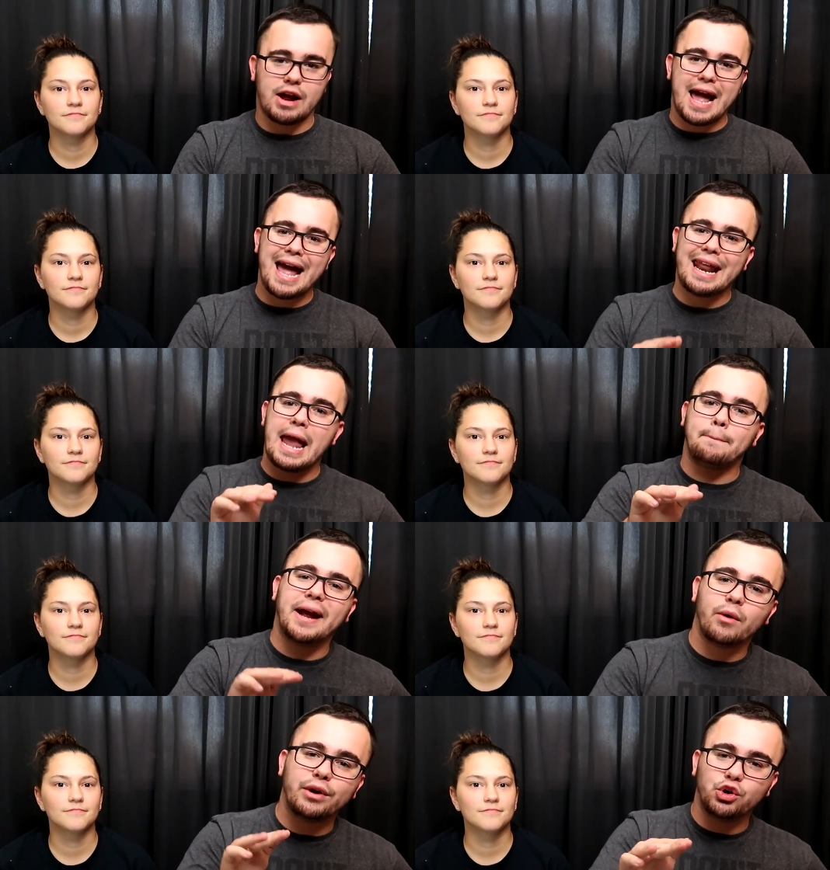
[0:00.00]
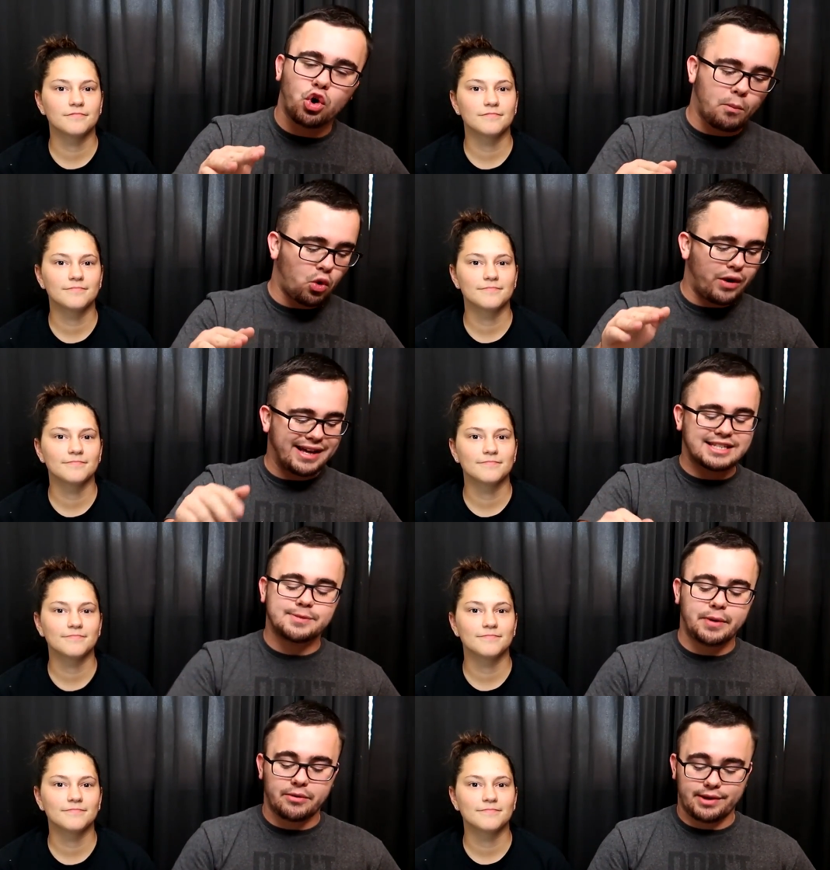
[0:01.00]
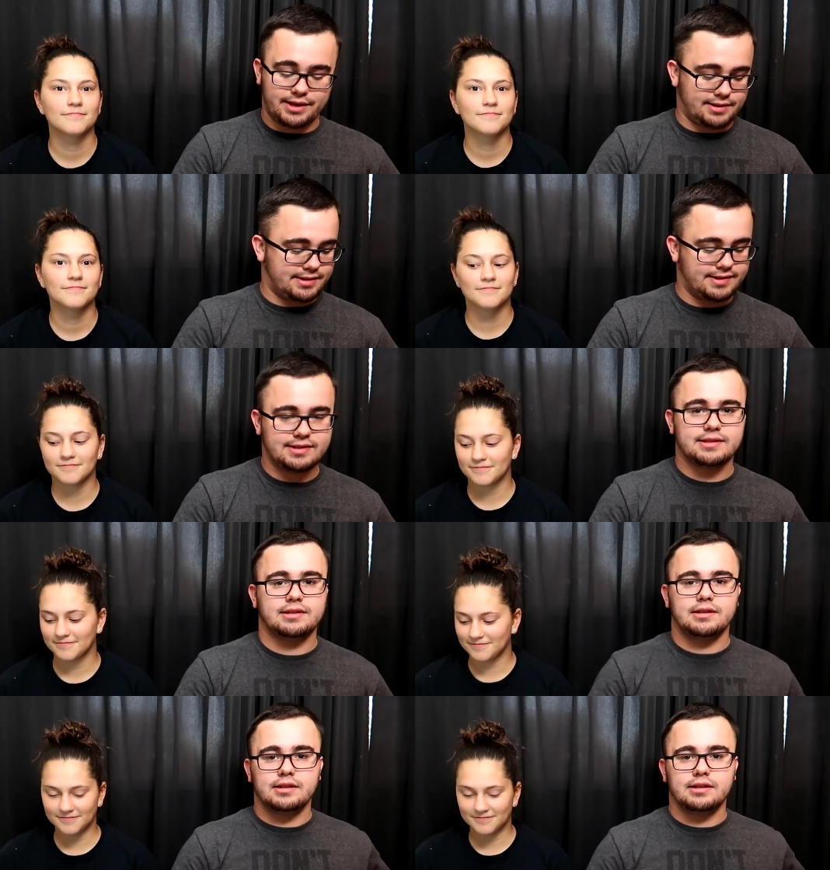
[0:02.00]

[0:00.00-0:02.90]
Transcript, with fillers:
Speaker 1: had a paranormal experience.